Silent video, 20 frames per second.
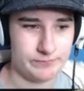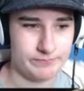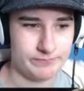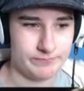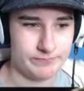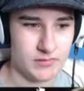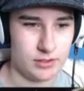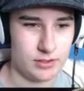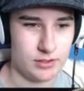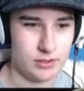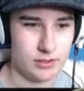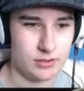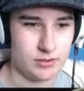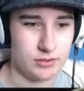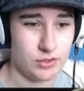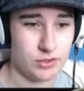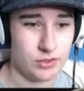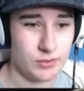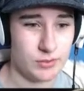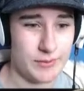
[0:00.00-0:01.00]
Talk about
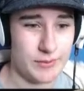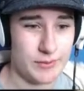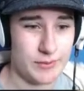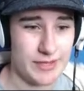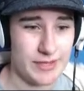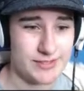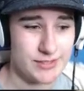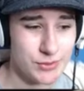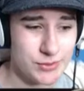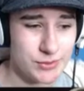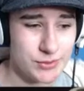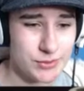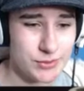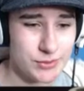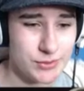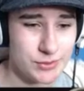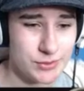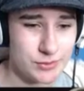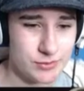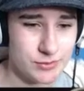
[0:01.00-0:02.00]
school.
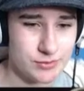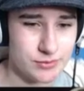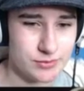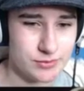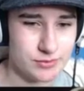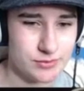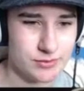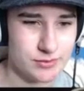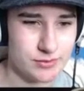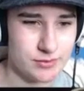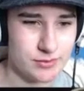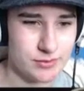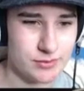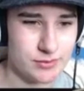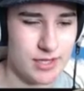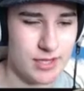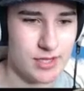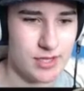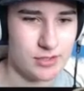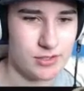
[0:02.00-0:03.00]
Yeah, just...
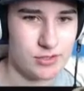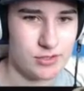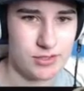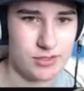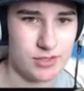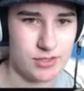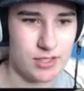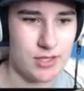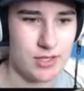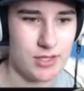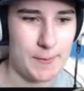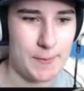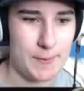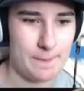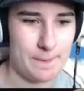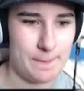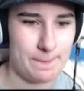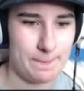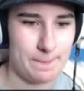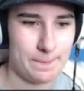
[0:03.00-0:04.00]
You
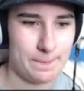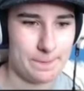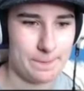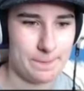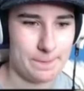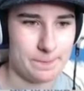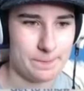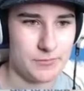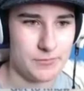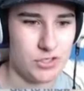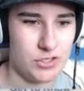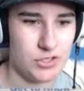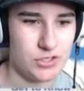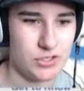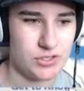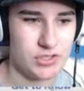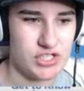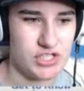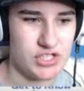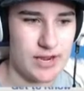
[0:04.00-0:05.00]
two can chat for a little
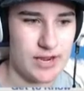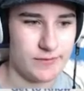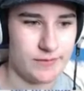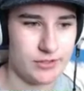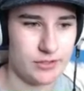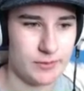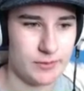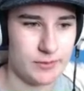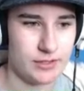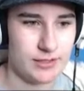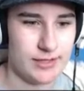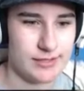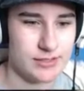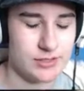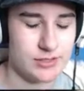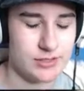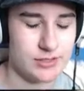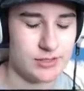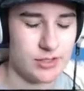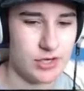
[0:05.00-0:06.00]
bit. Get to know
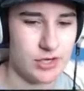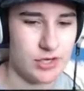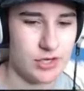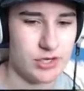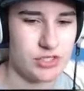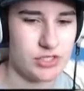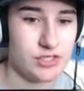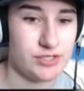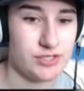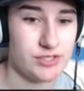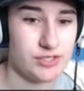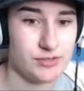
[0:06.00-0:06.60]
she's your sister